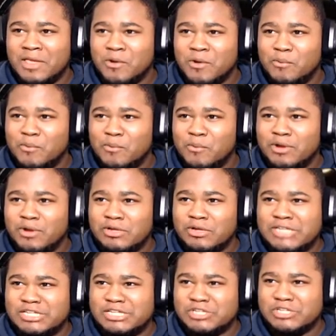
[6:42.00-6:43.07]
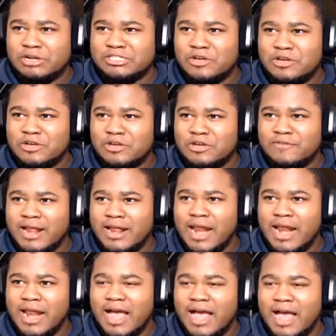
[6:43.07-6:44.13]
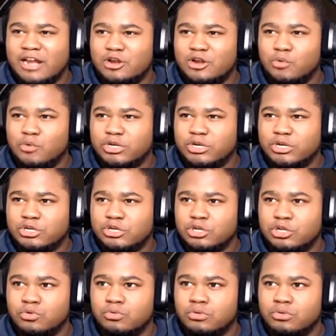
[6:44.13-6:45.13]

we're gonna try to start this over. Now that I kinda know what to do,